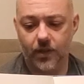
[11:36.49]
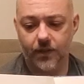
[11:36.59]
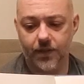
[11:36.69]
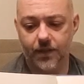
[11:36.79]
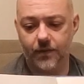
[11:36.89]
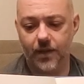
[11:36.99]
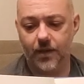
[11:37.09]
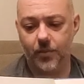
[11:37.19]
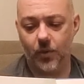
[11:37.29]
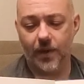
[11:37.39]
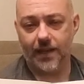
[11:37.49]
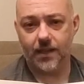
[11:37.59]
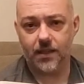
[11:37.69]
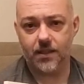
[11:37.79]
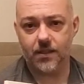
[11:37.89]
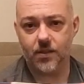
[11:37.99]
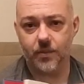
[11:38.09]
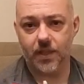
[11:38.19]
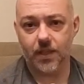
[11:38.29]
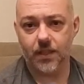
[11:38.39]
And then a very poetic
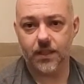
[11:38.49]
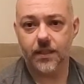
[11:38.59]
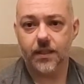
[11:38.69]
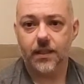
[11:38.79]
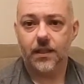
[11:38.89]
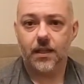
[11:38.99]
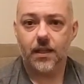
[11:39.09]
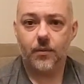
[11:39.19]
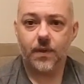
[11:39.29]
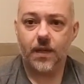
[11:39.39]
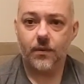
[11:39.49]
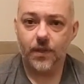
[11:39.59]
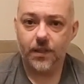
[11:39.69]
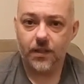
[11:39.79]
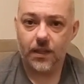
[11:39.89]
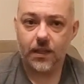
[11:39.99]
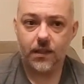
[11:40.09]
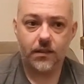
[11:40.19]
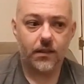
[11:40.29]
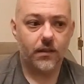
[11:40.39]
sensibility. Got really
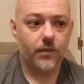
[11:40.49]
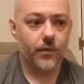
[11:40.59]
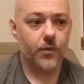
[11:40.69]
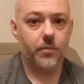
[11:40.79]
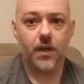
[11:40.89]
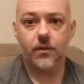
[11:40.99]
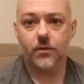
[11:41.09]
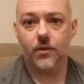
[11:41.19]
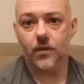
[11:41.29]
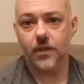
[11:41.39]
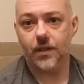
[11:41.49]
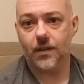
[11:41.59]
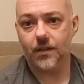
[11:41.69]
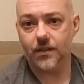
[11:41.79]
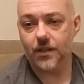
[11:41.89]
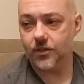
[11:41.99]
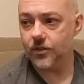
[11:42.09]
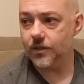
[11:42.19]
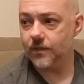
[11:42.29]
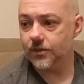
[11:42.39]
lucky to interview Bhanu early on in the
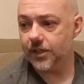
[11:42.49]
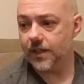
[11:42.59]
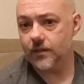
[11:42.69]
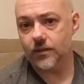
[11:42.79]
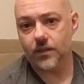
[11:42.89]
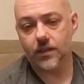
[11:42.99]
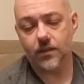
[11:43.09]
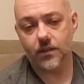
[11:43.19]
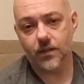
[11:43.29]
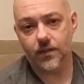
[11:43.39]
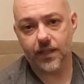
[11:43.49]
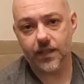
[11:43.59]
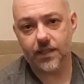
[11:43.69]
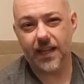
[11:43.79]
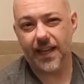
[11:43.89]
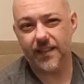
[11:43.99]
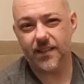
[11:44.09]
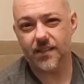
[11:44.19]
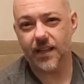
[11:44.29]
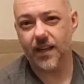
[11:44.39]
history of the channel, and the things he had to
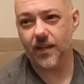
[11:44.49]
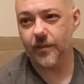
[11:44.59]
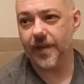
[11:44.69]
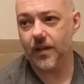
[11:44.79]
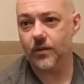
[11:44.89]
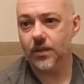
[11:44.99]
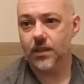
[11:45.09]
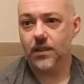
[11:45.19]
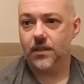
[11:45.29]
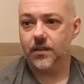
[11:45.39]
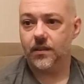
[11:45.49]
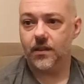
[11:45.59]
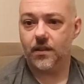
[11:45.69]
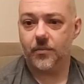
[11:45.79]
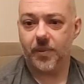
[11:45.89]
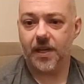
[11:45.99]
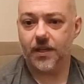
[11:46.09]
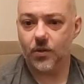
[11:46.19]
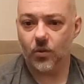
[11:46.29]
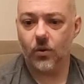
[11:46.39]
say about
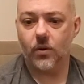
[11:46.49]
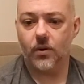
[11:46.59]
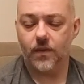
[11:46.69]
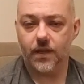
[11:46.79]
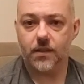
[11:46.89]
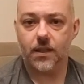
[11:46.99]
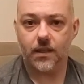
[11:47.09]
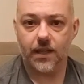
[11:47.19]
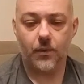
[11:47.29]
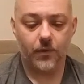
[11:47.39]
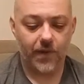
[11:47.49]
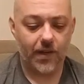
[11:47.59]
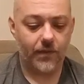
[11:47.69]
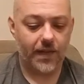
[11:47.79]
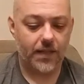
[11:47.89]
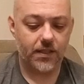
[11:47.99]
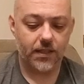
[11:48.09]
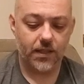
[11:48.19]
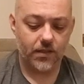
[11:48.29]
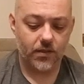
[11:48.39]
body horror and things like that were very
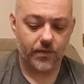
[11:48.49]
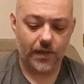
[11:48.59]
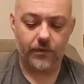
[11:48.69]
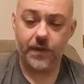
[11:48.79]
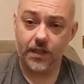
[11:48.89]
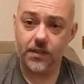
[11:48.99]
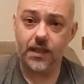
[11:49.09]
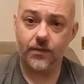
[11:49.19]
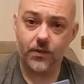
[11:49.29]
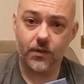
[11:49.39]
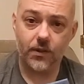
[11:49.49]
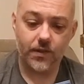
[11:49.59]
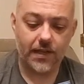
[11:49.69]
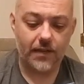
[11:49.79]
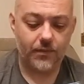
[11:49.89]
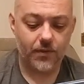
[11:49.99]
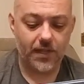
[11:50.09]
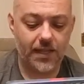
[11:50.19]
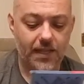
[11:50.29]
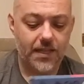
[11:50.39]
fascinating. So a very philosophical and thoughtful
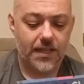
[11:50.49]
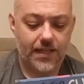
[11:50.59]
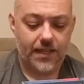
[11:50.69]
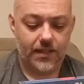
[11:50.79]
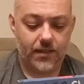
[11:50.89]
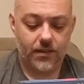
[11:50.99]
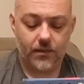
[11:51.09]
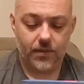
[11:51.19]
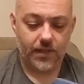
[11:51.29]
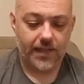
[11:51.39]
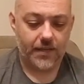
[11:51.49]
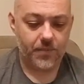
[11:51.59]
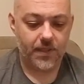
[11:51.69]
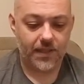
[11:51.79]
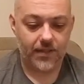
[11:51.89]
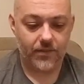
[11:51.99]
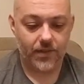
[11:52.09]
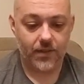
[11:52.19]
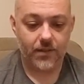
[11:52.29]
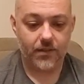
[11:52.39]
guy, and I'm really happy to have
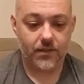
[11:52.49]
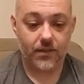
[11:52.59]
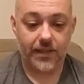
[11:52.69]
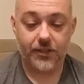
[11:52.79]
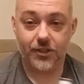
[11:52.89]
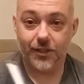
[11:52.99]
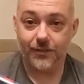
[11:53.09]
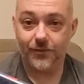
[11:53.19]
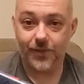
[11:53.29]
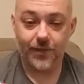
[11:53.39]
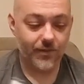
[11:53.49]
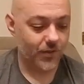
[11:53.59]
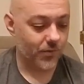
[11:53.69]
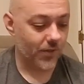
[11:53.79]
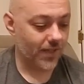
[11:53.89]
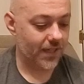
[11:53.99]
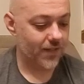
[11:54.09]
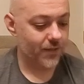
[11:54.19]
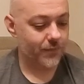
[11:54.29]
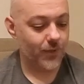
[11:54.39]
a collection of his work, and I
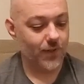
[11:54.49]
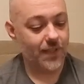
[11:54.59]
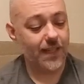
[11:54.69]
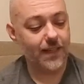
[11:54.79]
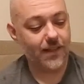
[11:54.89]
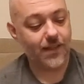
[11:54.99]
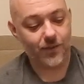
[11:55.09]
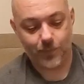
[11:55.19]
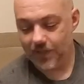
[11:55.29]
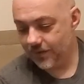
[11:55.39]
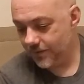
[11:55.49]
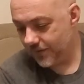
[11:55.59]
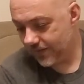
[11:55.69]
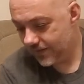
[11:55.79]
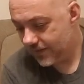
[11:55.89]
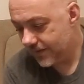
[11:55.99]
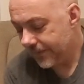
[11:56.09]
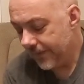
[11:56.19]
look forward to anything else Bhanu does.